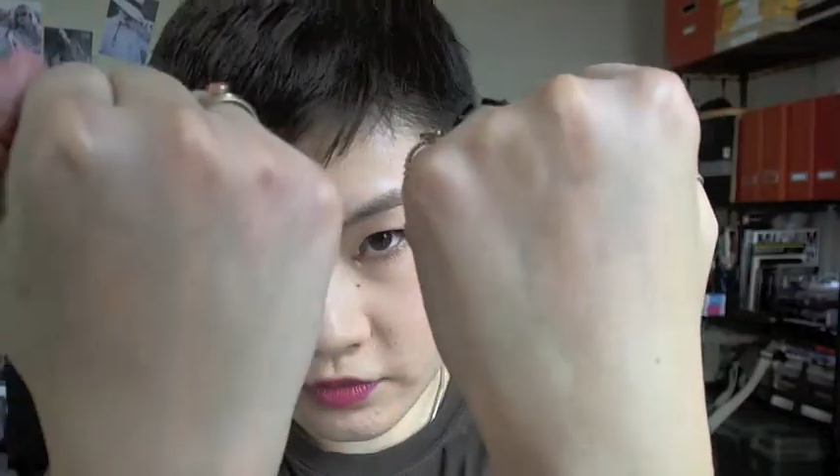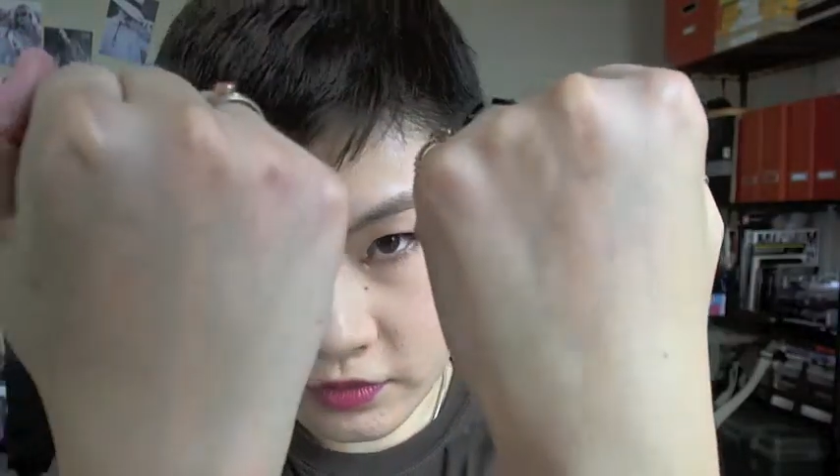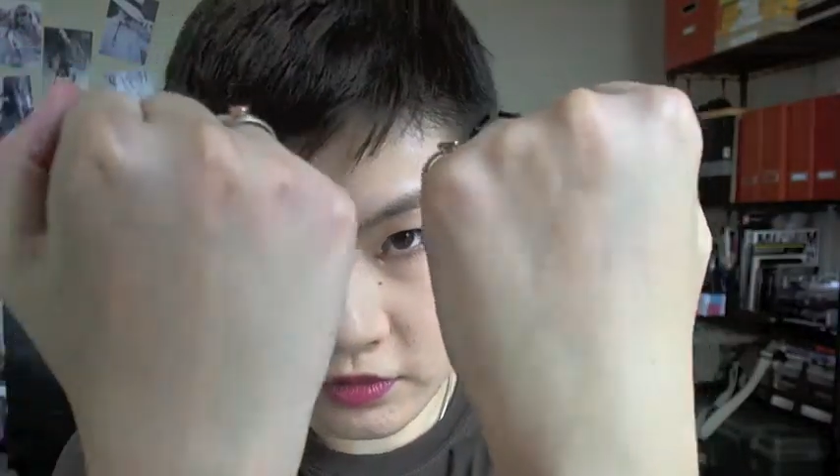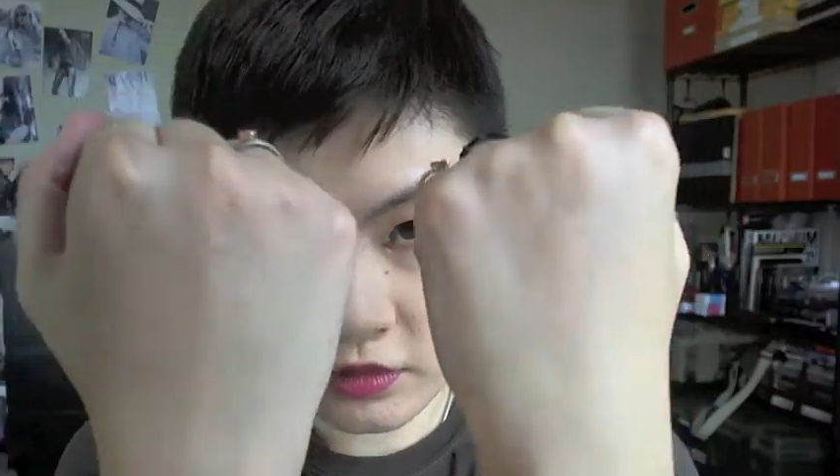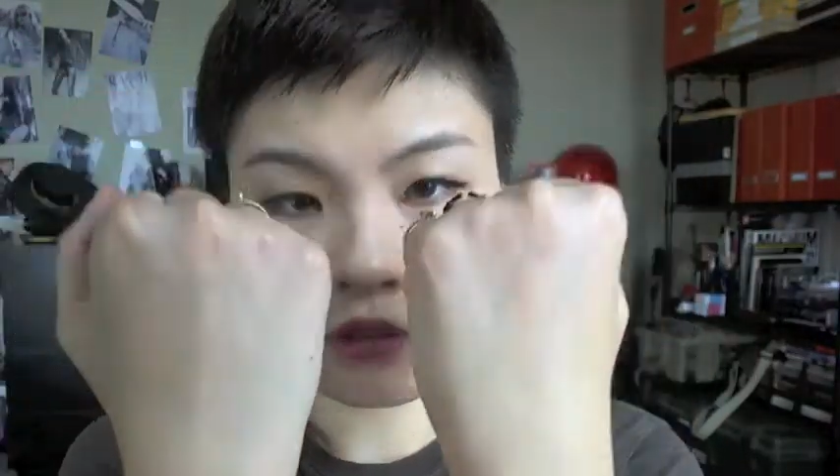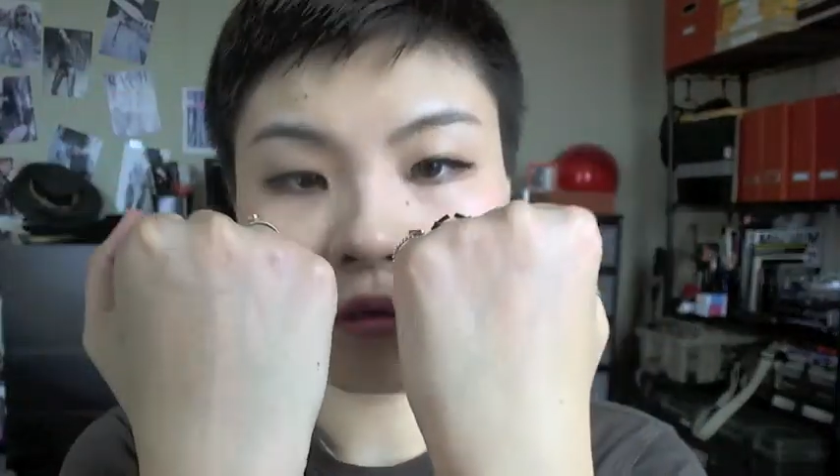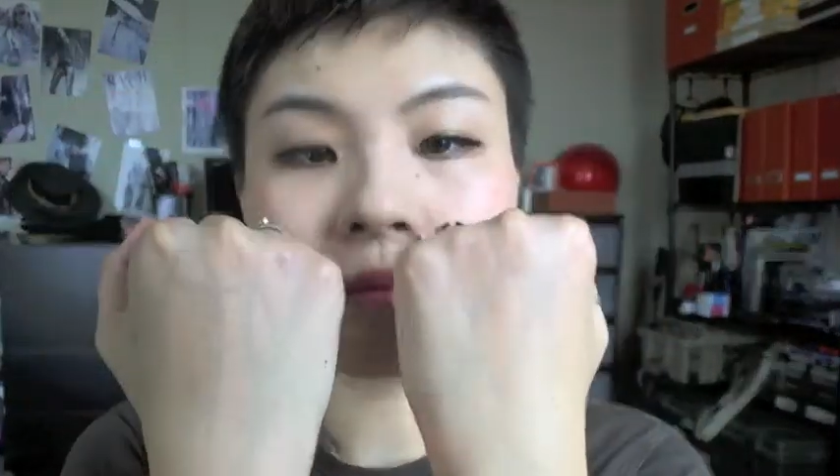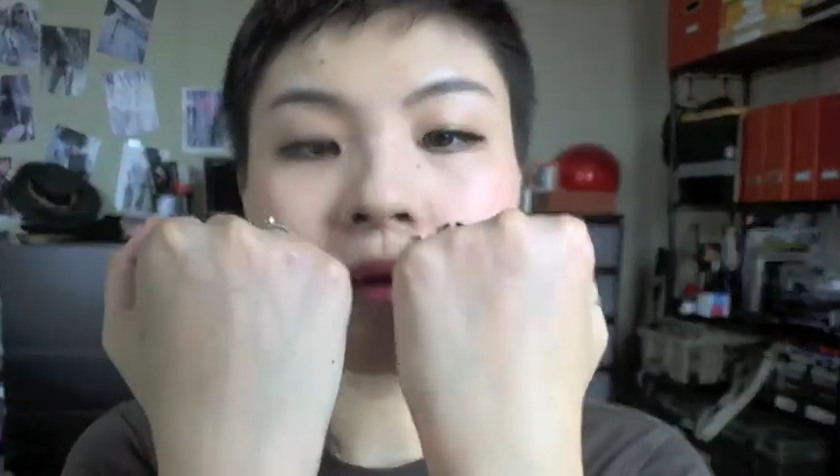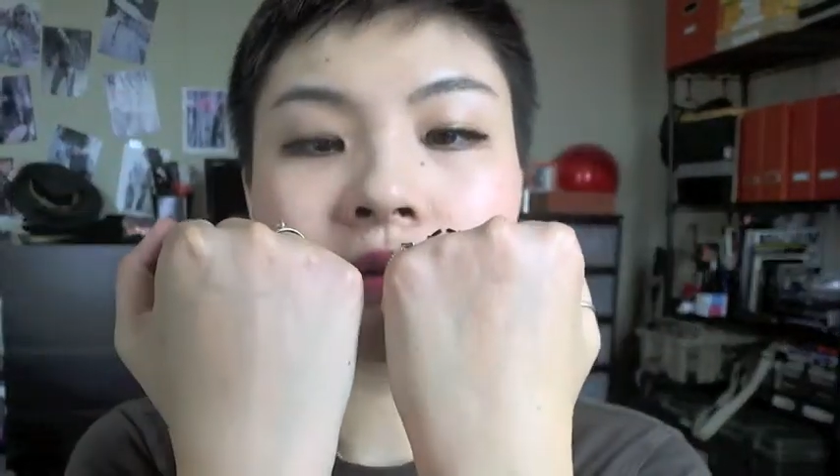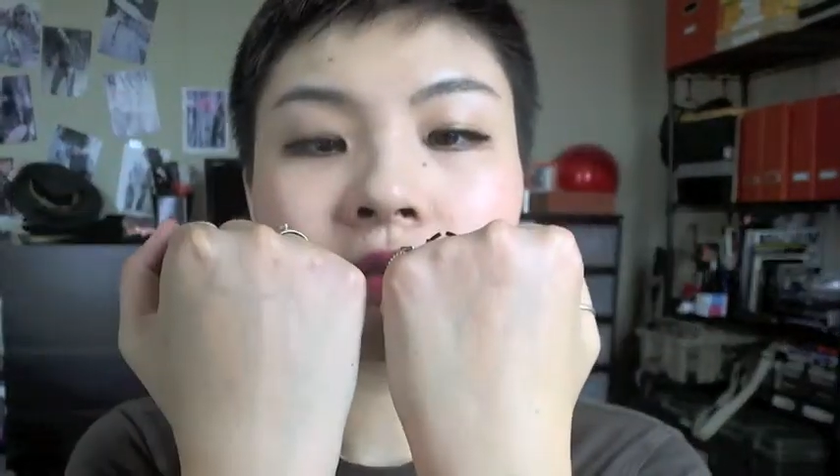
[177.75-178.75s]
can see the
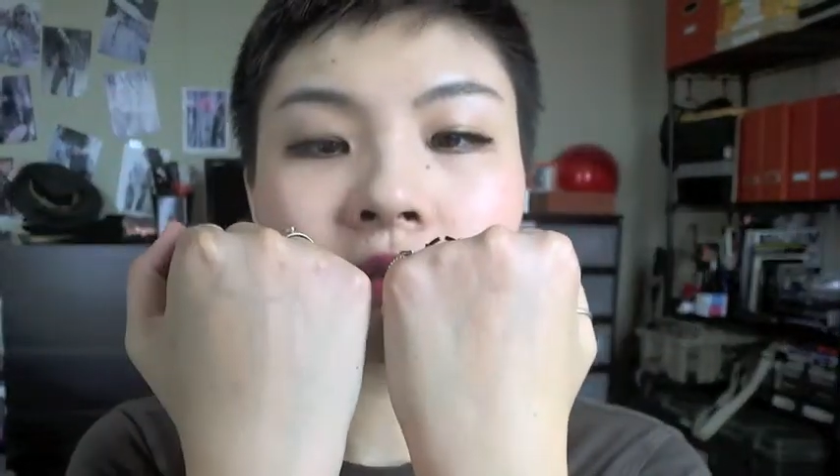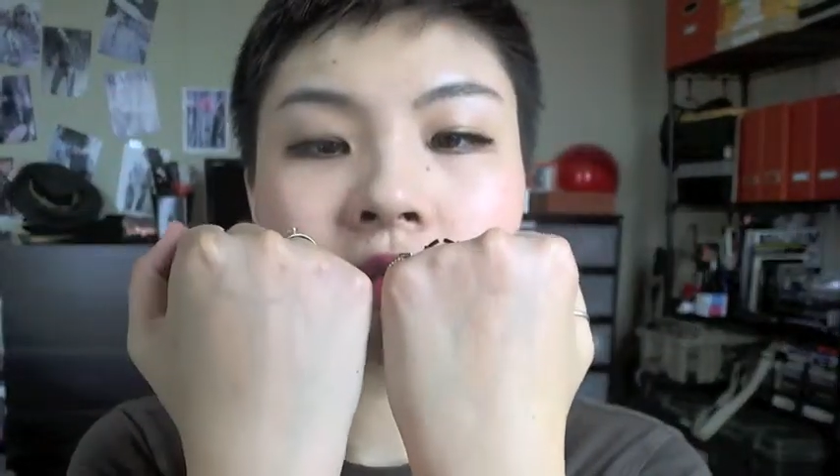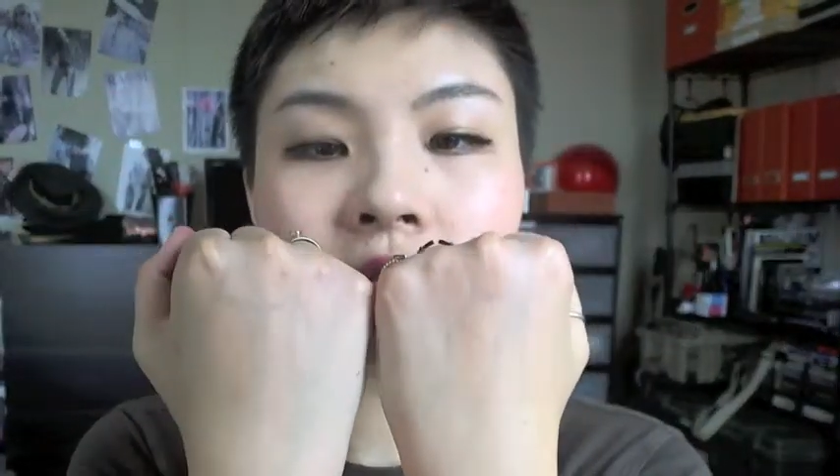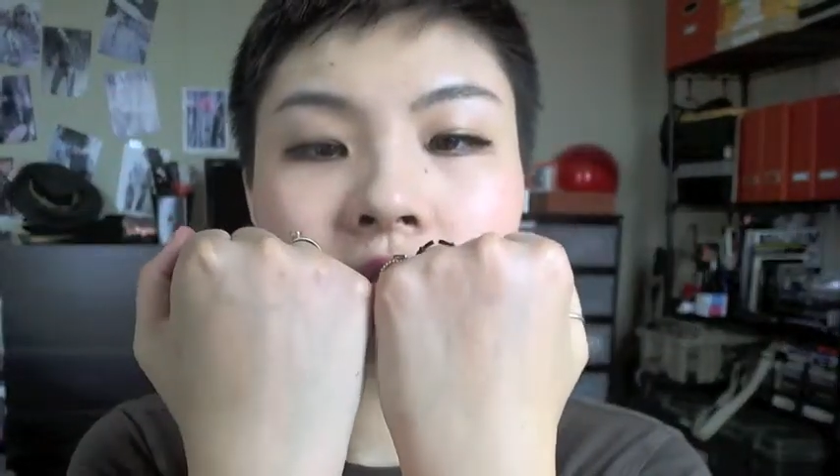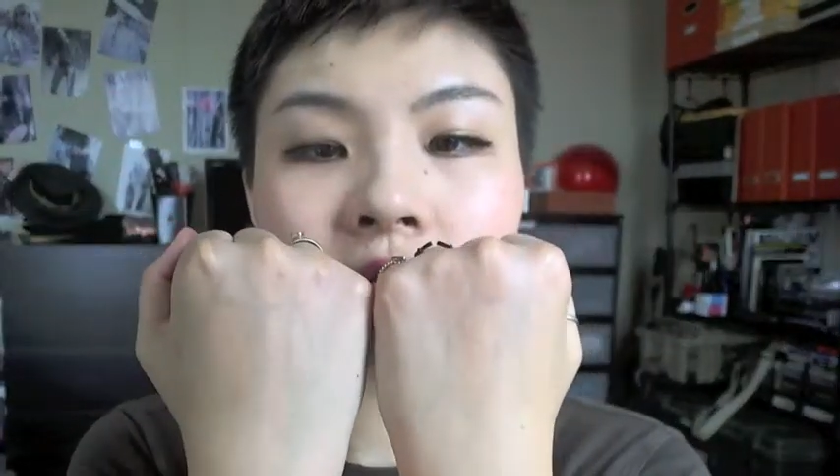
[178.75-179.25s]
comparison.